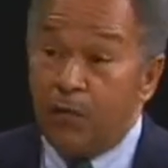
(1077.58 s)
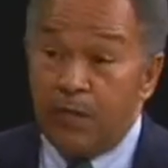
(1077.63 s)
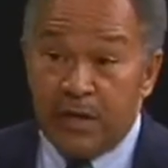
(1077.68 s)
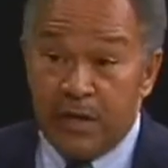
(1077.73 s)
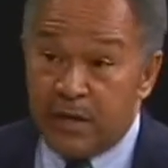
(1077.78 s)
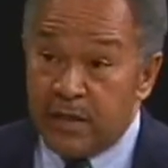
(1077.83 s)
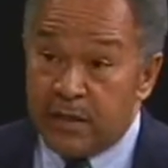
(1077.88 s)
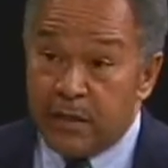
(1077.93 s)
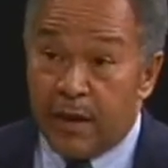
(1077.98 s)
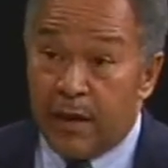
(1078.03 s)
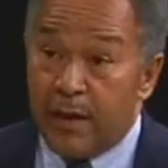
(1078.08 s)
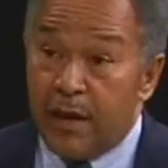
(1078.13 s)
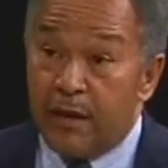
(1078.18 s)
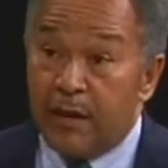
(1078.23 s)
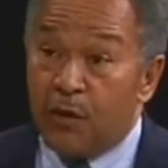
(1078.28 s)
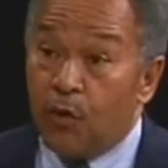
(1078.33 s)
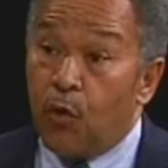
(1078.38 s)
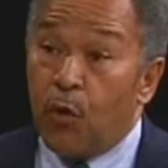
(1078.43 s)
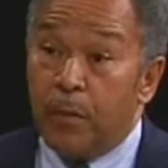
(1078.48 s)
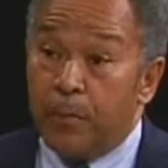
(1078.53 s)
the entire
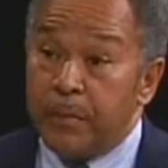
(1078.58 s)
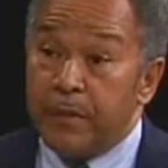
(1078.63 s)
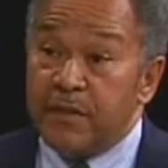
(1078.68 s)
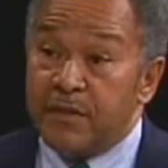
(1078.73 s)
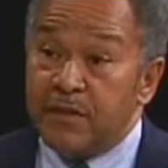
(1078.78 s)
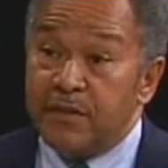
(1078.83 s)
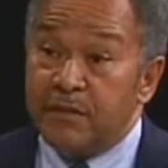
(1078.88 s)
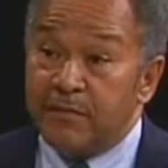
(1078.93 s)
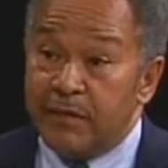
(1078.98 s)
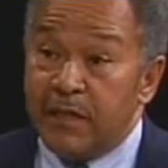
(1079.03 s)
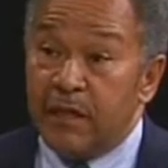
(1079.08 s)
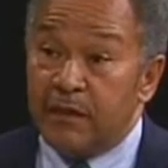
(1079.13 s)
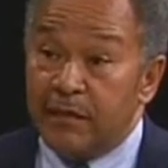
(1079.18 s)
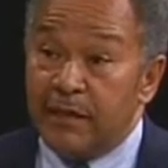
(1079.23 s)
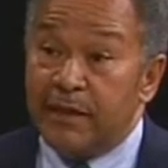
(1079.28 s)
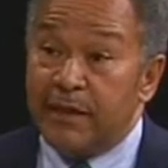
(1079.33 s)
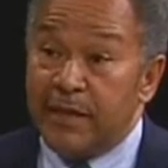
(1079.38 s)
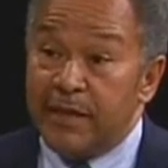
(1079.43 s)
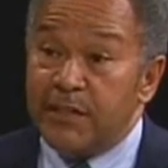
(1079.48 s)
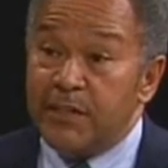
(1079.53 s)
corpus of
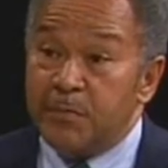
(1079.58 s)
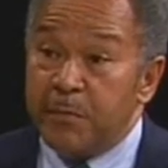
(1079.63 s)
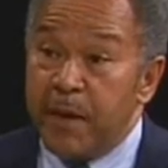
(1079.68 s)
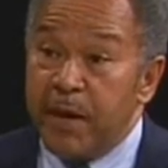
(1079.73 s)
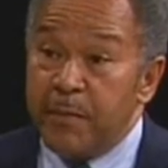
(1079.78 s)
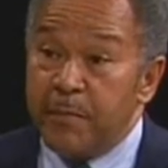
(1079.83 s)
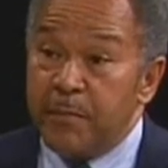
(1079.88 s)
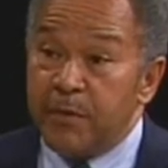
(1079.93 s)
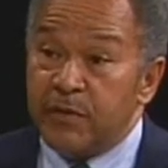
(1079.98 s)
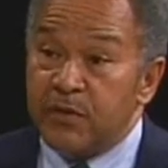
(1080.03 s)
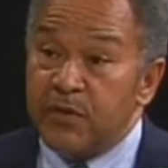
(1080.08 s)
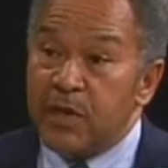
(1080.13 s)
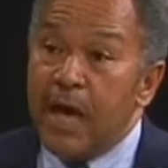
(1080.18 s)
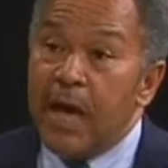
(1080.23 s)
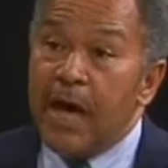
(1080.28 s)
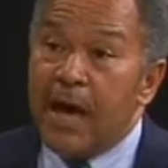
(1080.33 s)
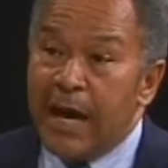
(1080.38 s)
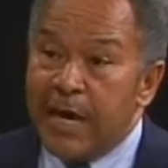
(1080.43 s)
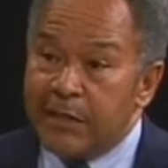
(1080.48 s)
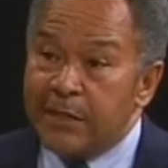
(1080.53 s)
Dr. King's papers.
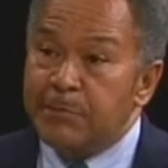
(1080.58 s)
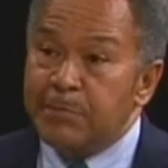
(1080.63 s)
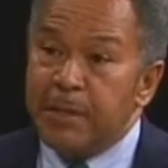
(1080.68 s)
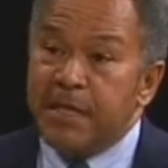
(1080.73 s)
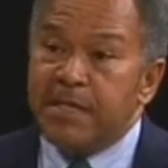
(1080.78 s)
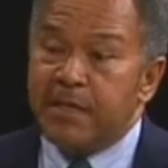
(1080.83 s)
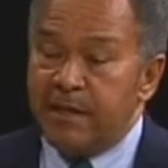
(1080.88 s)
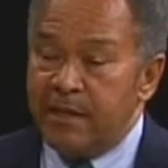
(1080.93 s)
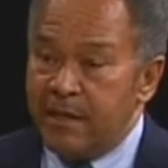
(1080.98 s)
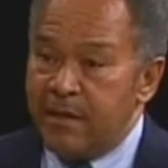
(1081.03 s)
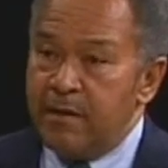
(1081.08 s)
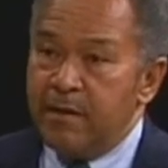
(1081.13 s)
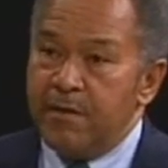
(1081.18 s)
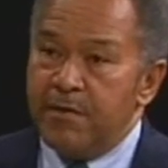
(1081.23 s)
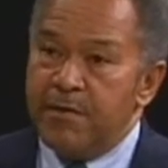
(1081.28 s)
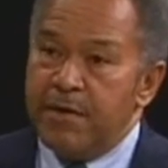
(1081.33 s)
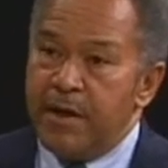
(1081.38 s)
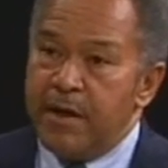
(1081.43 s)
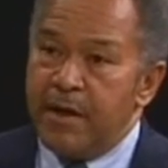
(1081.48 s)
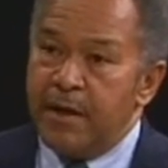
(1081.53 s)
I spent a year
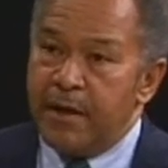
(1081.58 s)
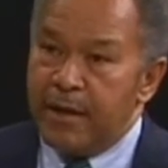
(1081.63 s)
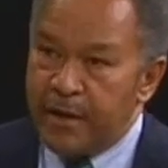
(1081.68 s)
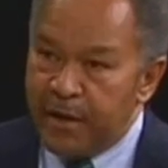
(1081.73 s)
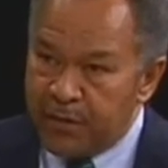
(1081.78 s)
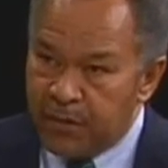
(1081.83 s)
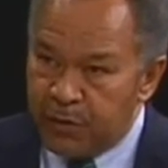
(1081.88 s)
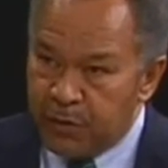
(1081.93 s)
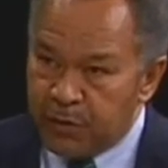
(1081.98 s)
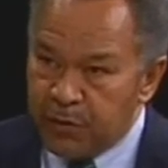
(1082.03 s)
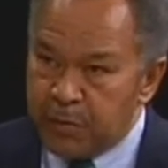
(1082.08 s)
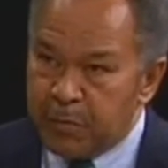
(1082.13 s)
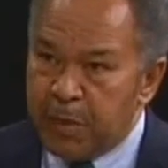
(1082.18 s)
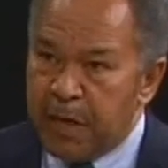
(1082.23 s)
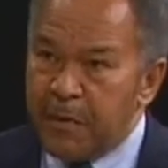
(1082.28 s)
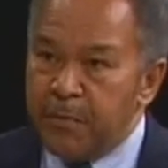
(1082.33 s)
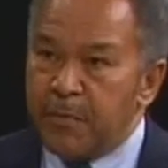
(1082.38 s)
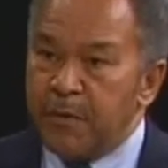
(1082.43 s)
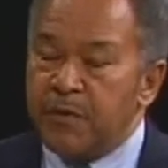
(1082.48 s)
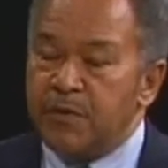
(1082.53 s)
there in those
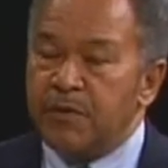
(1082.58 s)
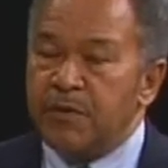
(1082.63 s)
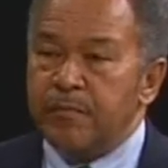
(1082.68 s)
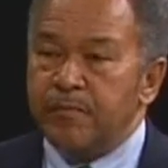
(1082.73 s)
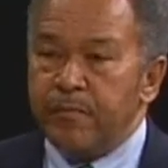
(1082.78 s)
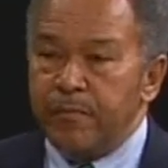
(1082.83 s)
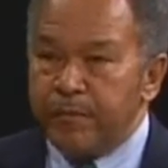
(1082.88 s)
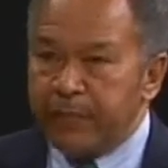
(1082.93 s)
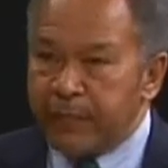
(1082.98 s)
papers